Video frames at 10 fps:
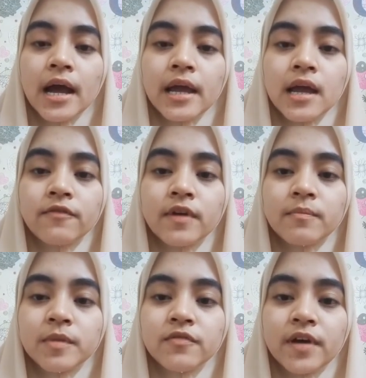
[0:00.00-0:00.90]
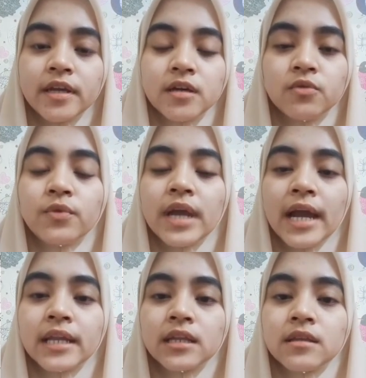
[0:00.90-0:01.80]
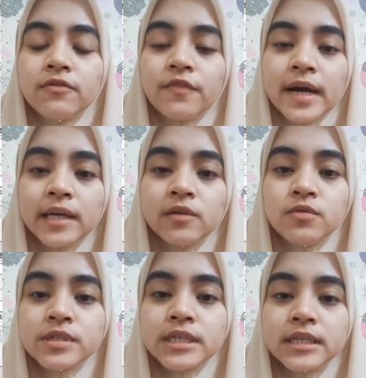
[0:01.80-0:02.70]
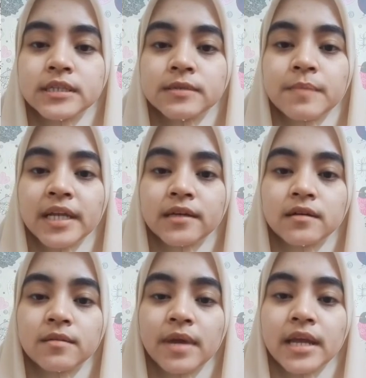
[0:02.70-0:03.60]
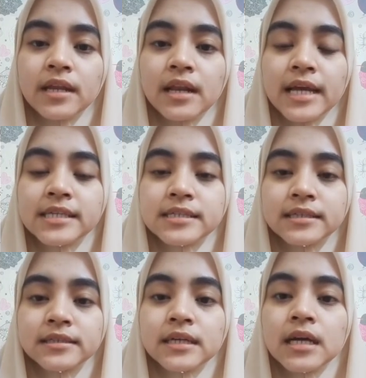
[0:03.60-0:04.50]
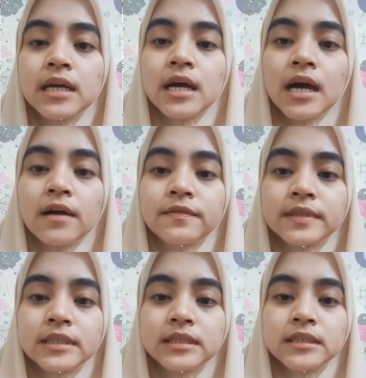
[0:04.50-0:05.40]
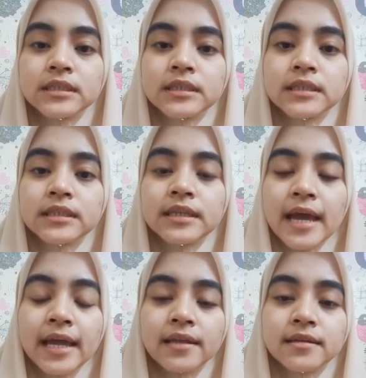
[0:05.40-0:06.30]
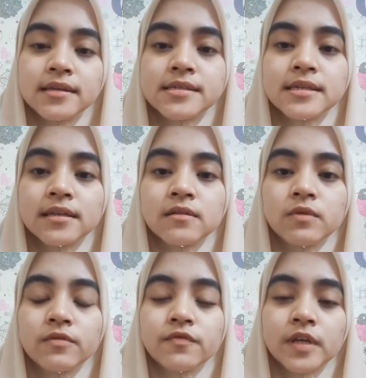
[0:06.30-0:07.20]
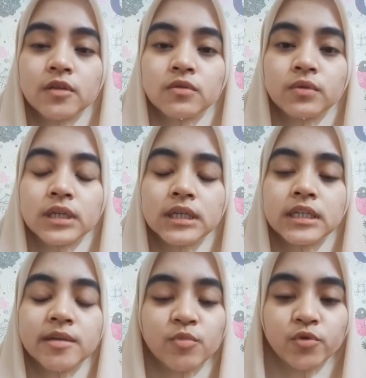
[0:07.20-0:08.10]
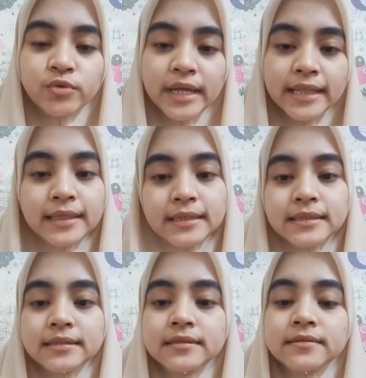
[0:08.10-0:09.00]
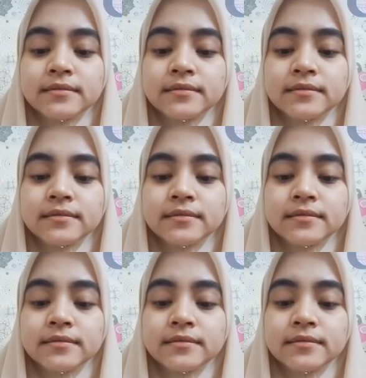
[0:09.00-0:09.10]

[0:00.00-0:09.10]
IF amplifier we identify using spectrum analyzer. After that, this signal will feed to the demodulator.